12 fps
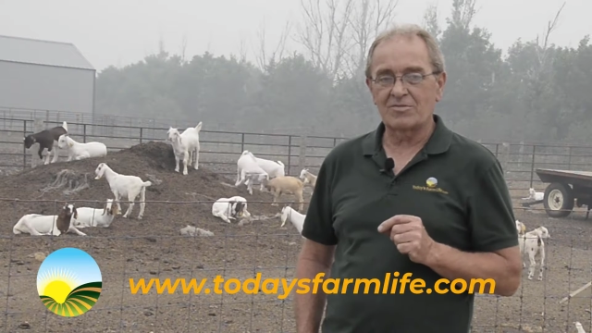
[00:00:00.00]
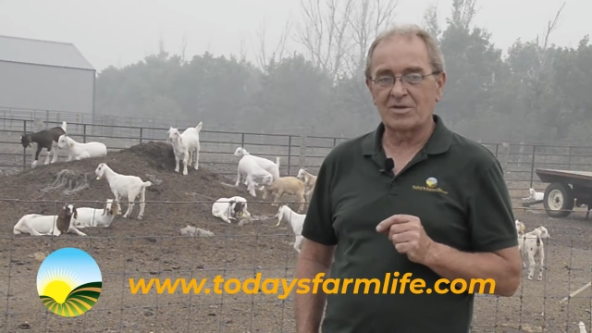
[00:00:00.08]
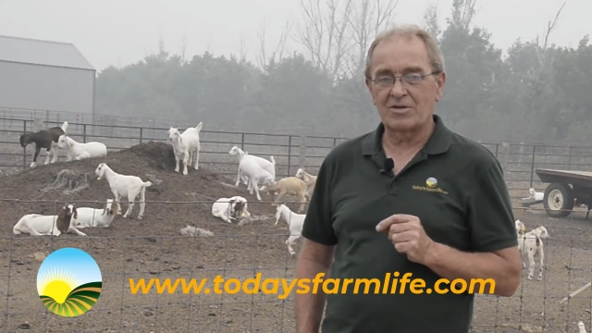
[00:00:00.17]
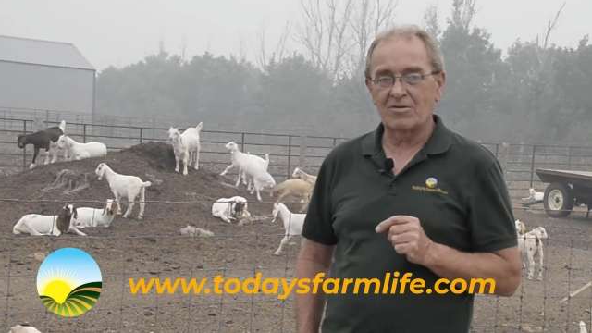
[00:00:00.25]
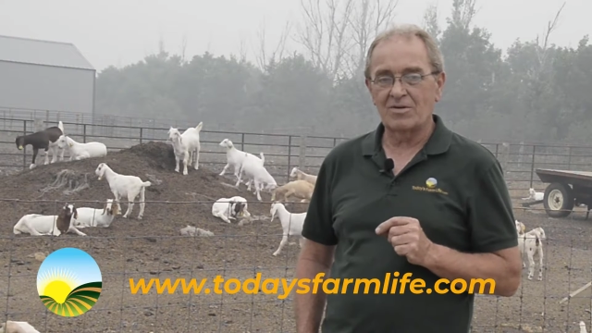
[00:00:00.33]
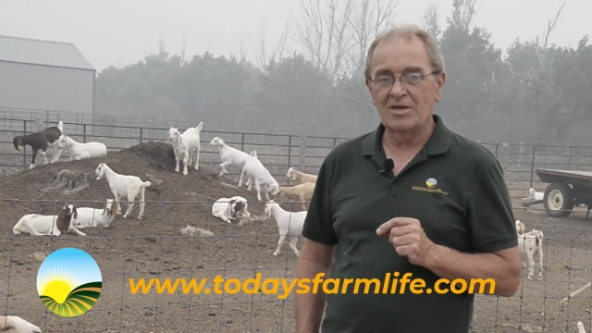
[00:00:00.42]

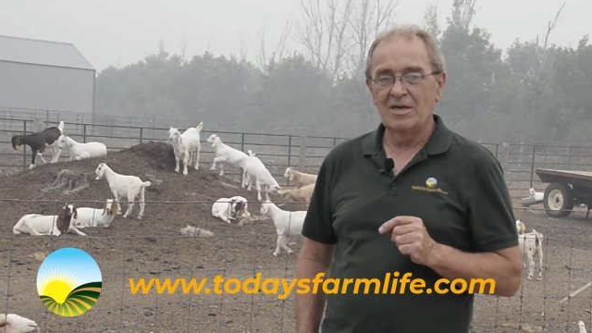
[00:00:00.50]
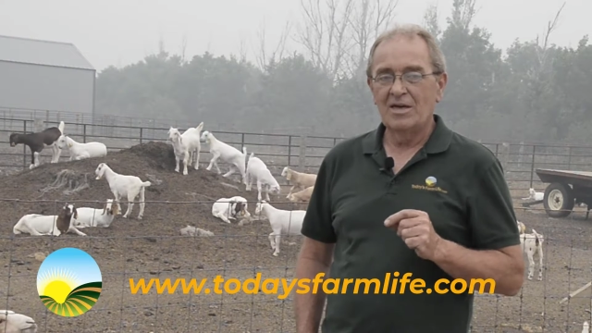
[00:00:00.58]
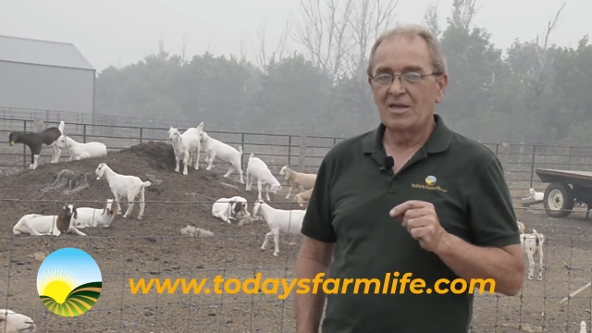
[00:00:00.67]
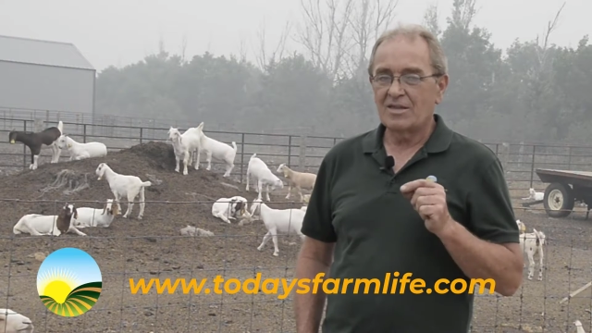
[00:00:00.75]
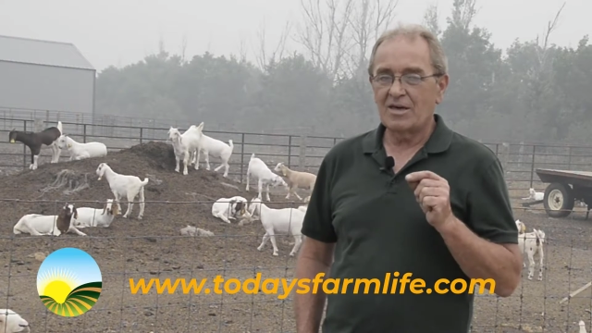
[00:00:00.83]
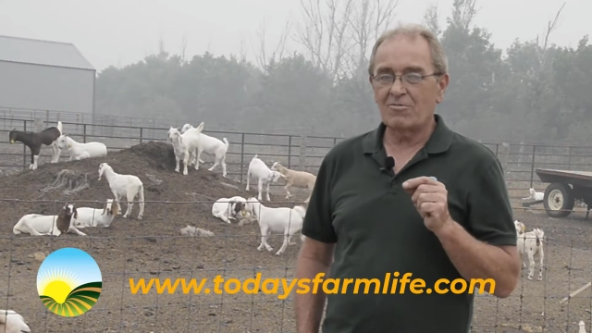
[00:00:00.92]
Dakota.
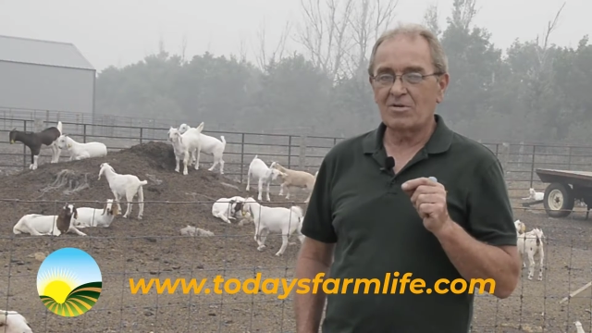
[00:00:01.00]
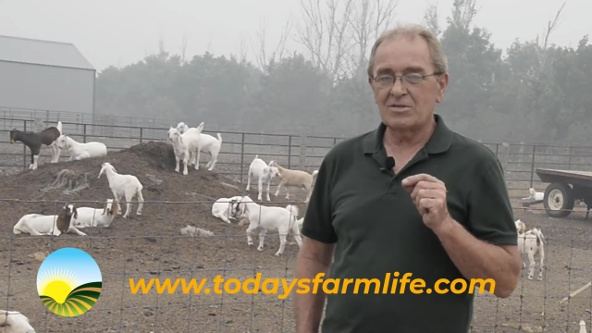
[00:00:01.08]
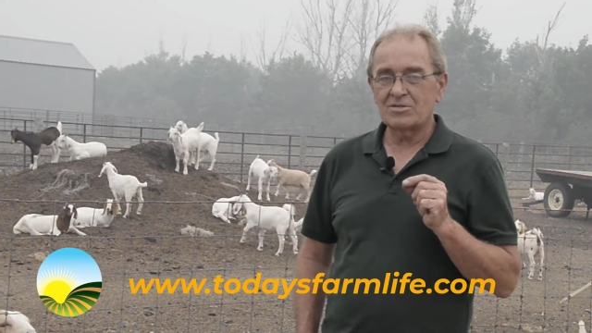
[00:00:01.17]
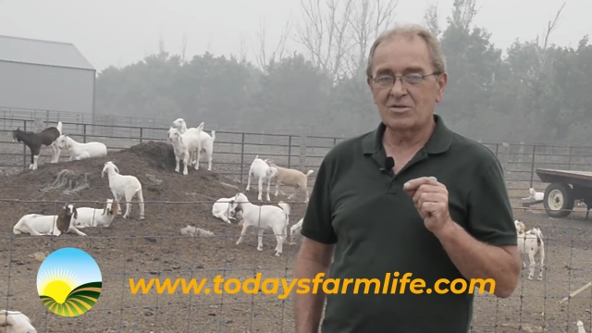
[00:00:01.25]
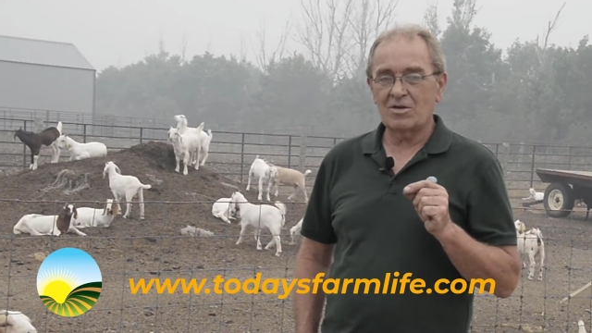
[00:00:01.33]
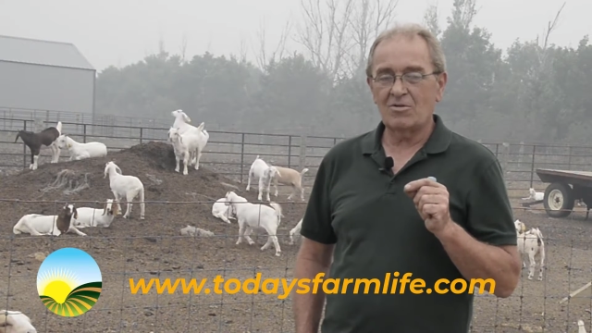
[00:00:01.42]
They
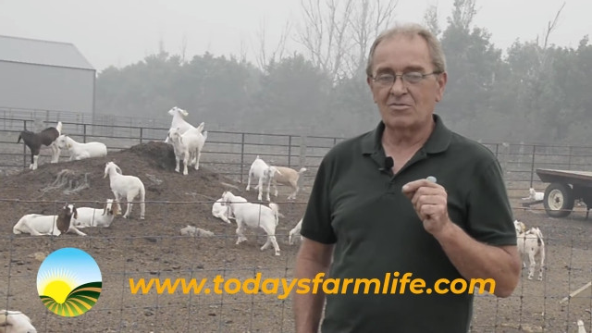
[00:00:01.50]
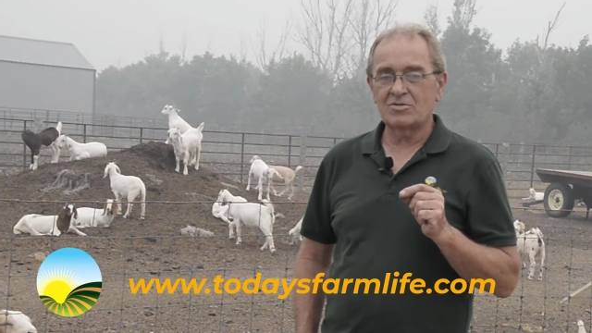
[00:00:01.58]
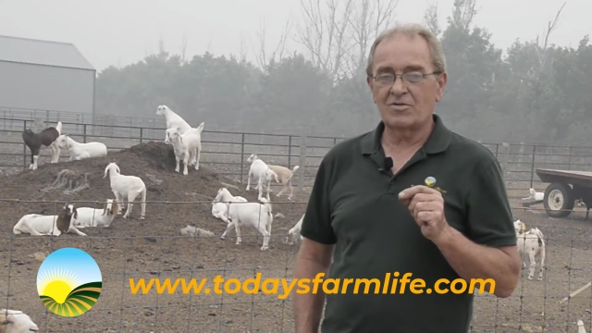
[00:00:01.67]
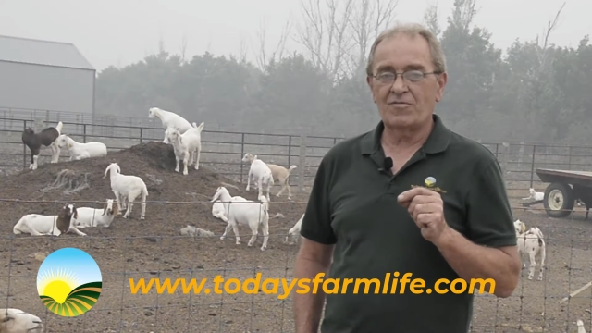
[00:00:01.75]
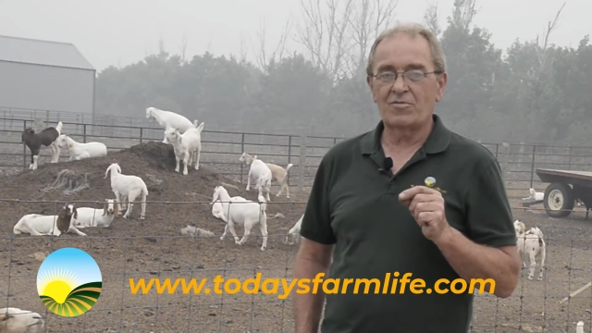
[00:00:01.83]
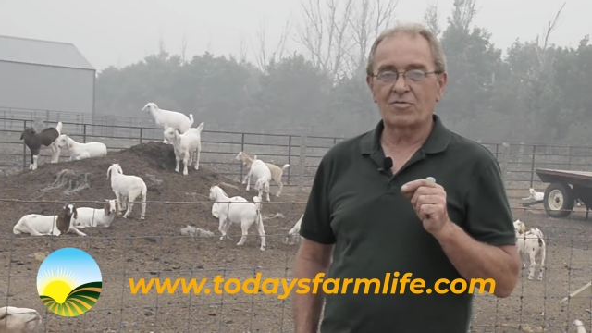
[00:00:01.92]
raise
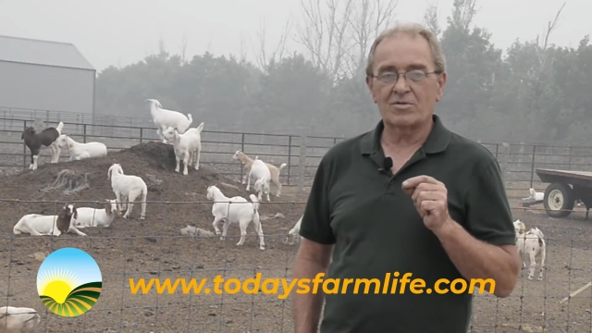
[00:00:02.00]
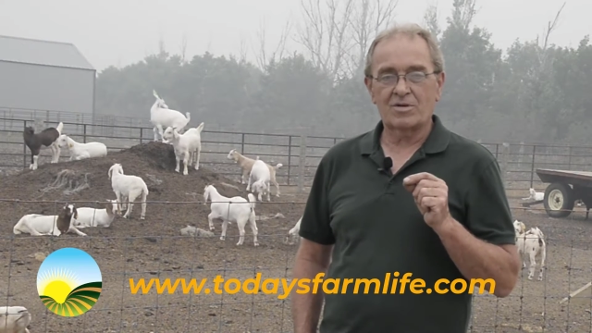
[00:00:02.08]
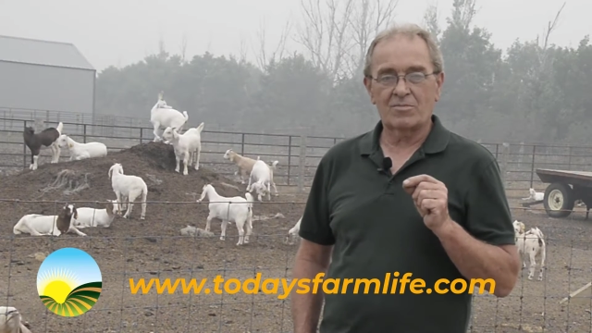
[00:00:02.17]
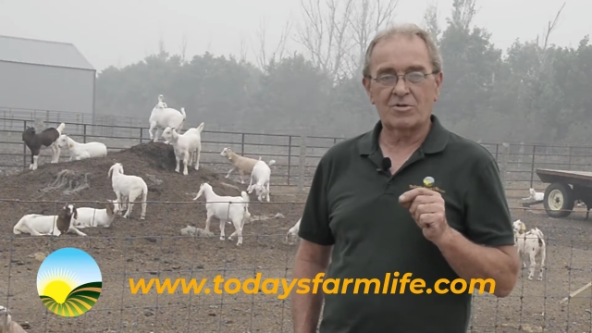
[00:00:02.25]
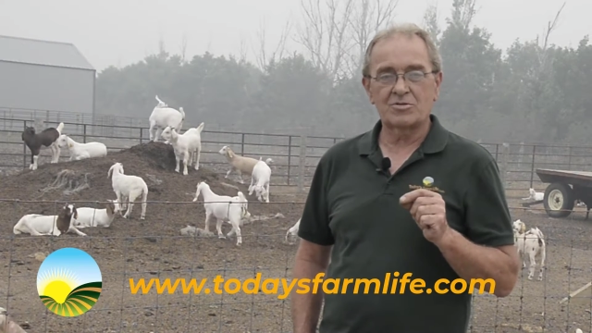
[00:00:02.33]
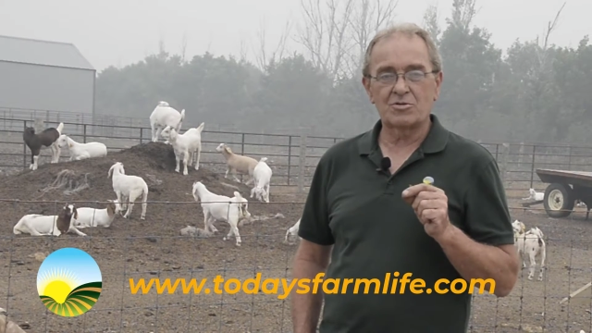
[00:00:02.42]
goats for
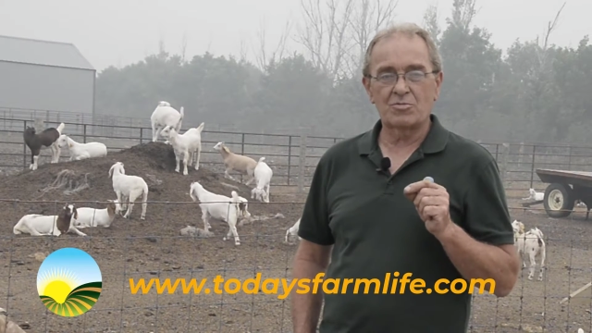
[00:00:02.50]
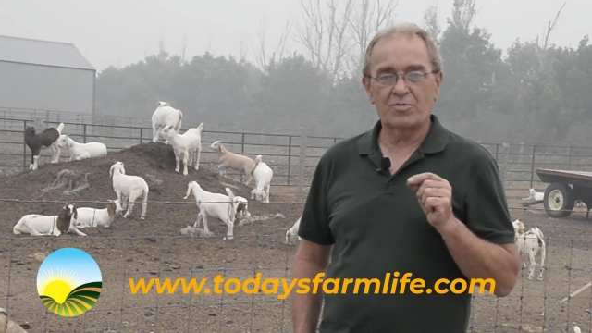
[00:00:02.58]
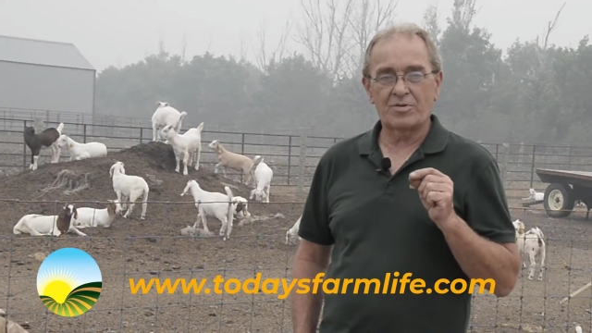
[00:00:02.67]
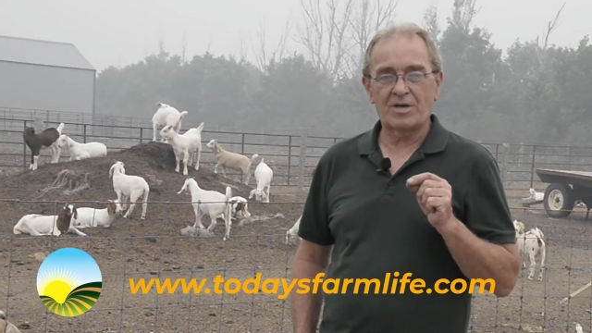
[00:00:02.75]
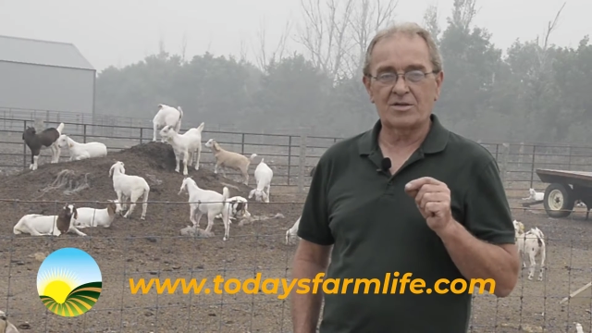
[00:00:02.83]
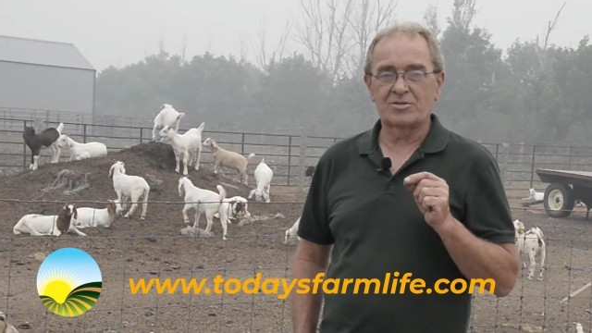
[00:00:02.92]
commercial
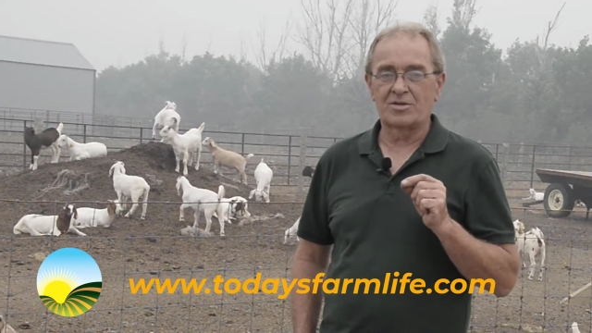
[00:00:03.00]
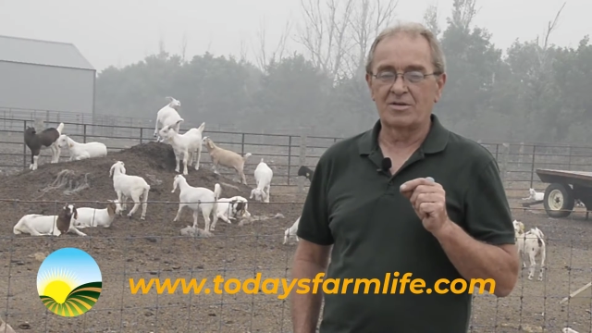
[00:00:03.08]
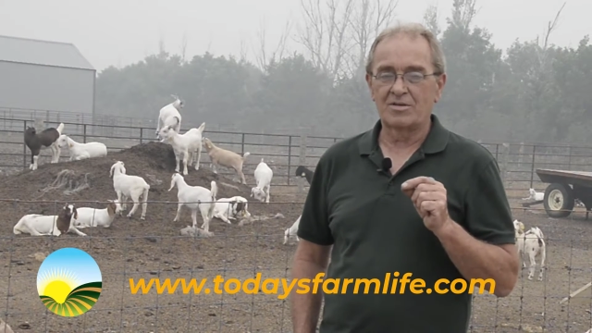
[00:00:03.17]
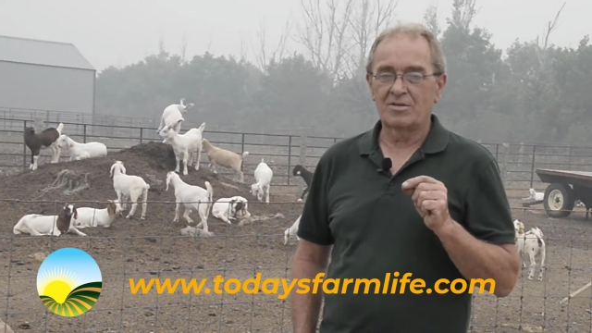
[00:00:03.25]
production.